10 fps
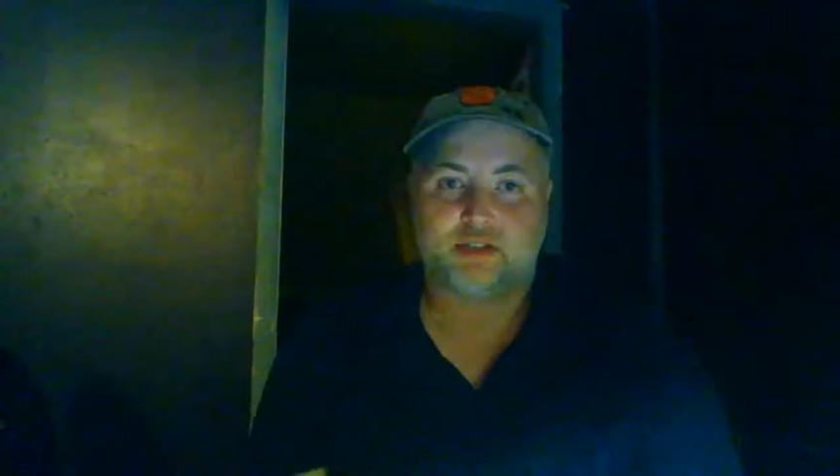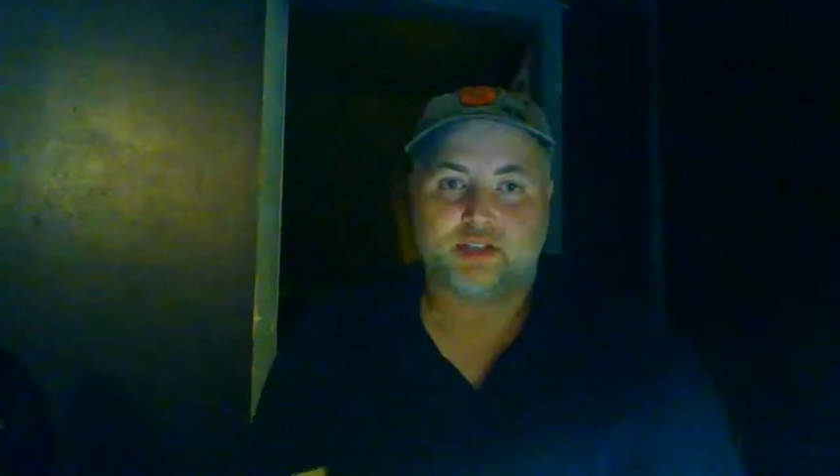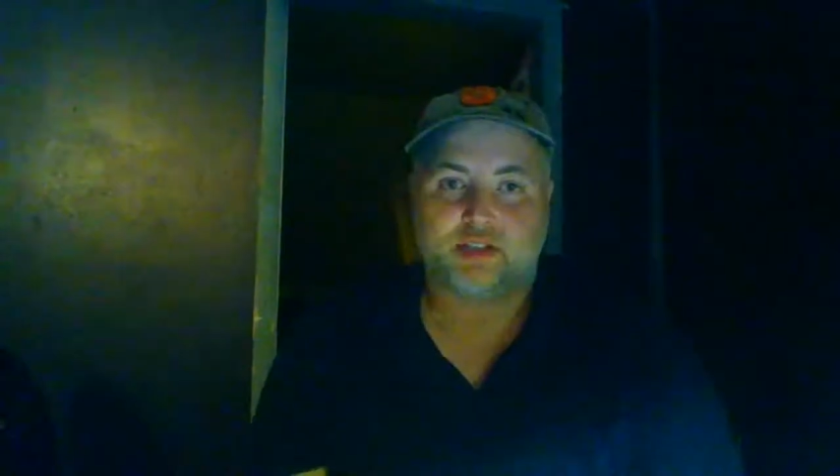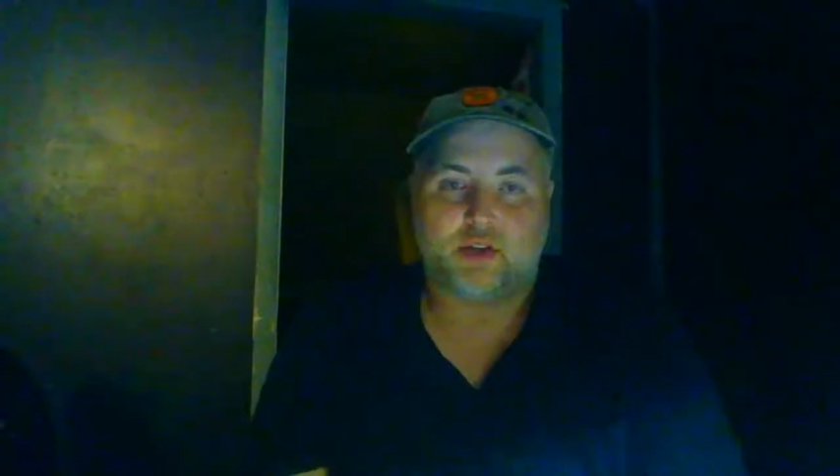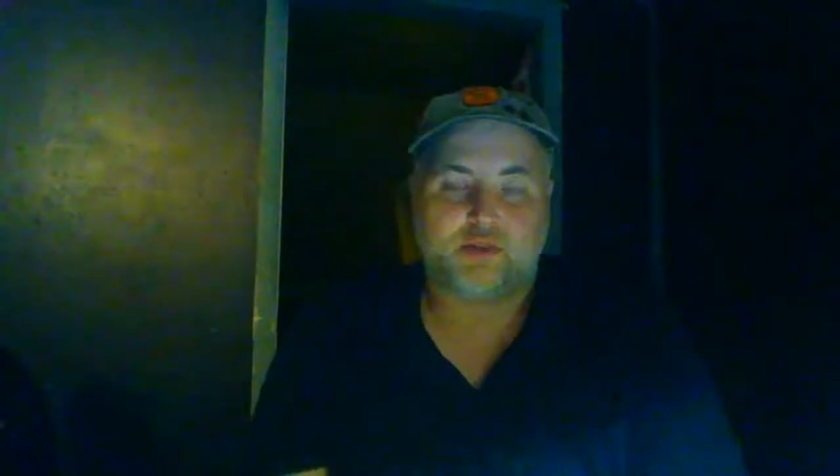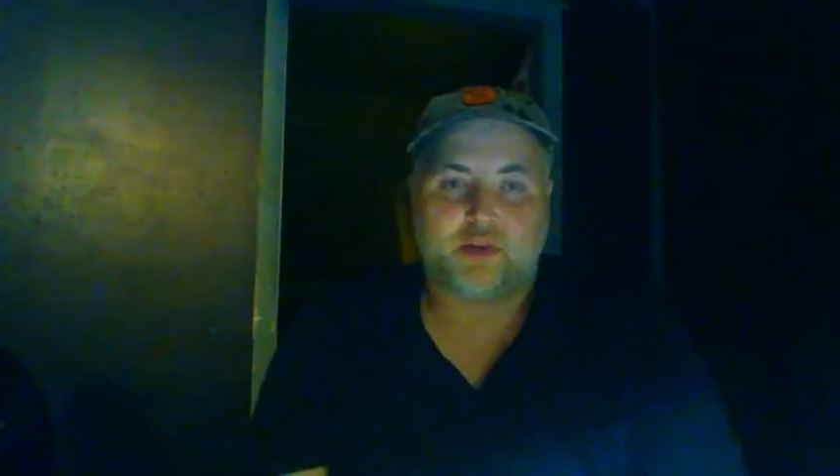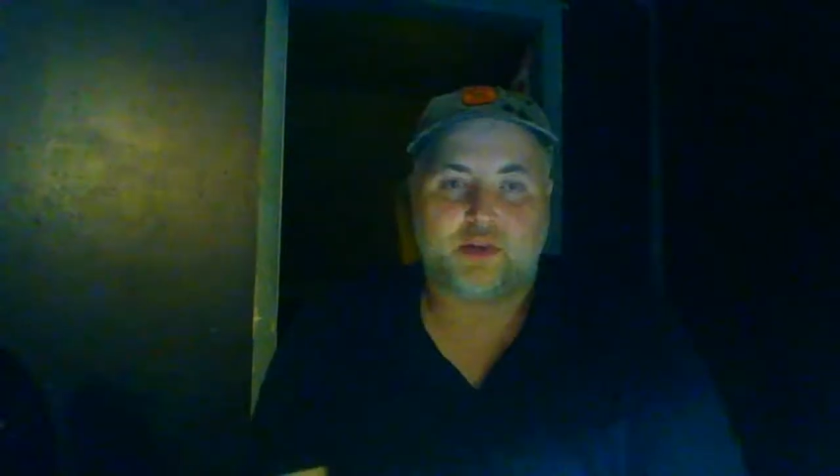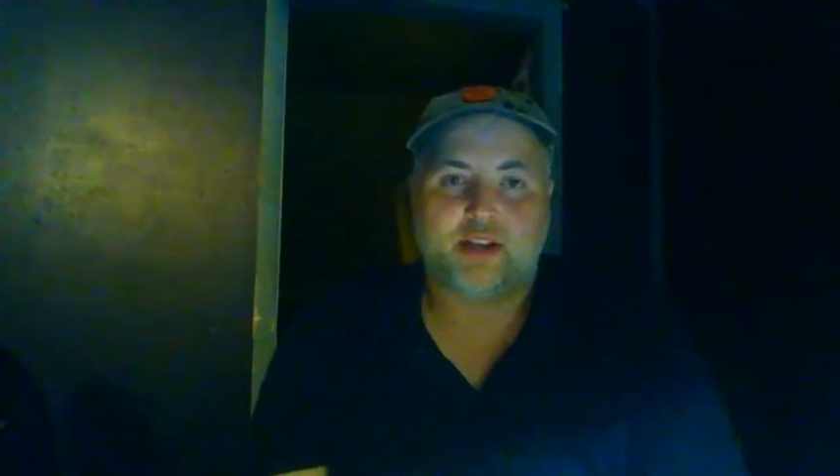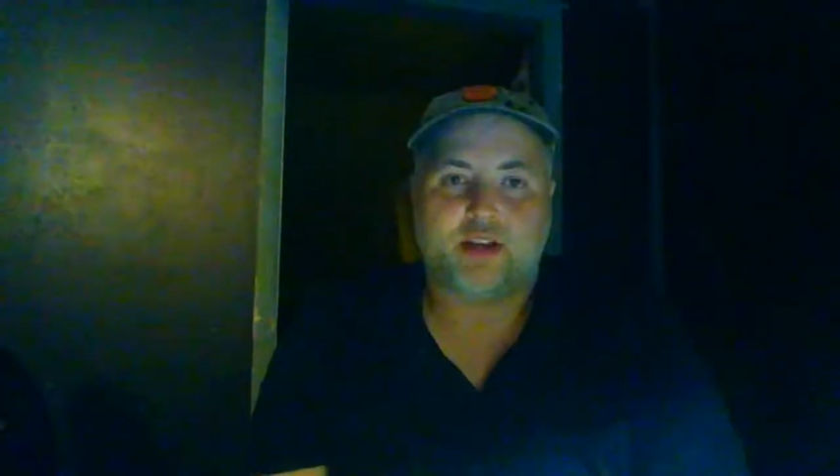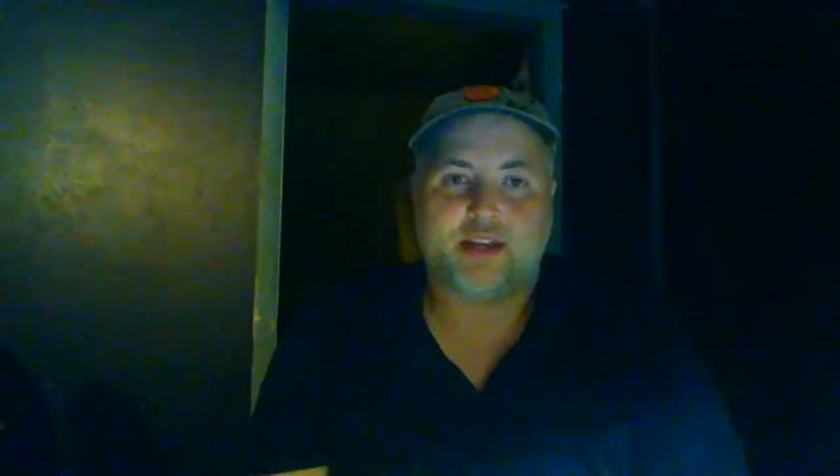So I was
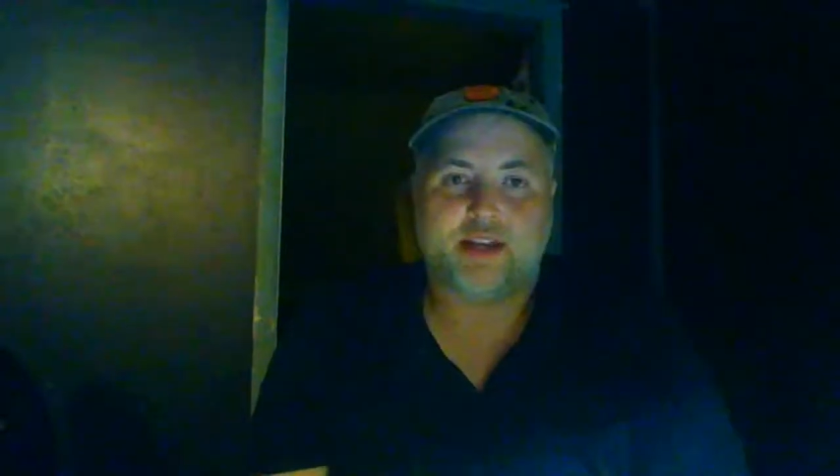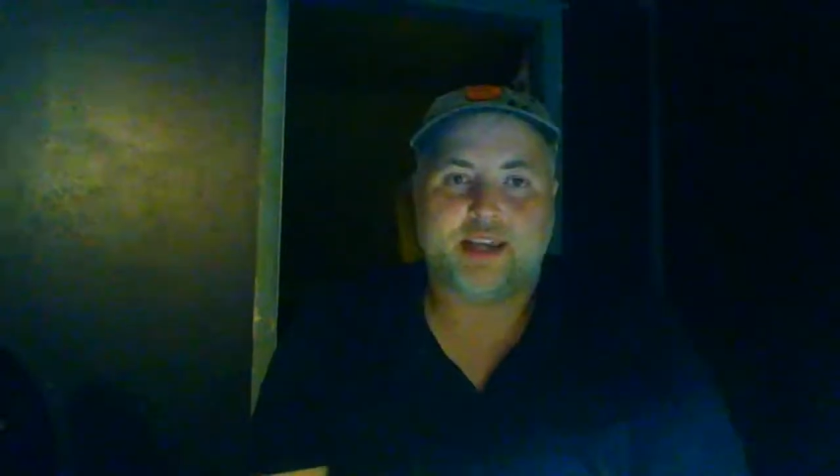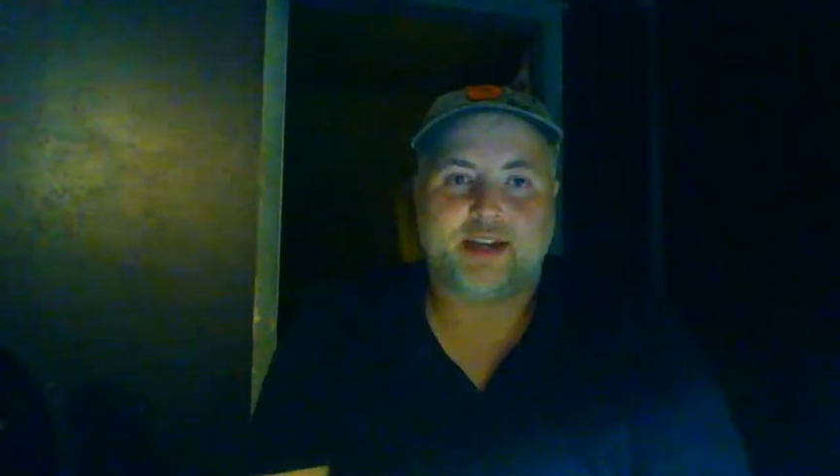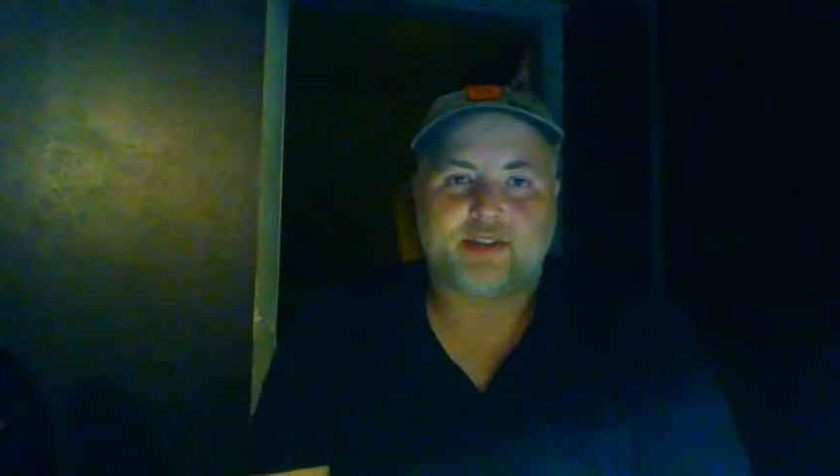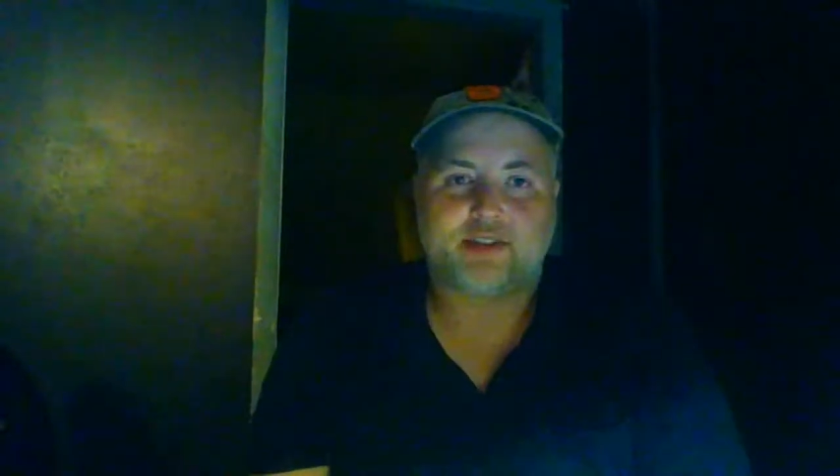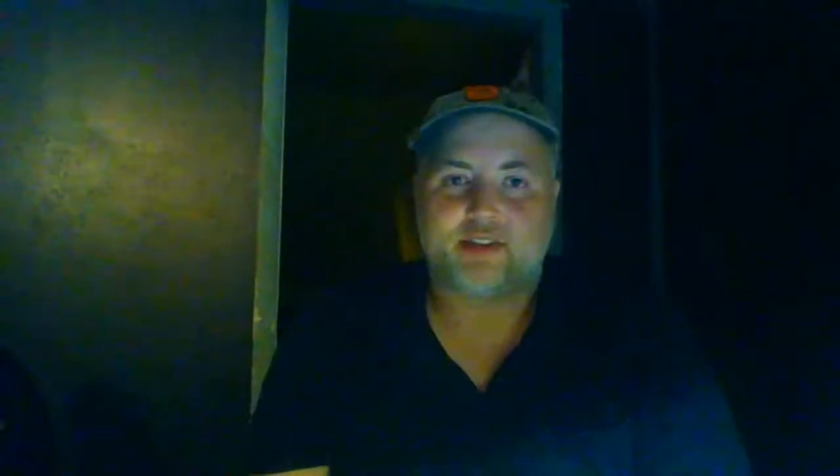pretty lucky I took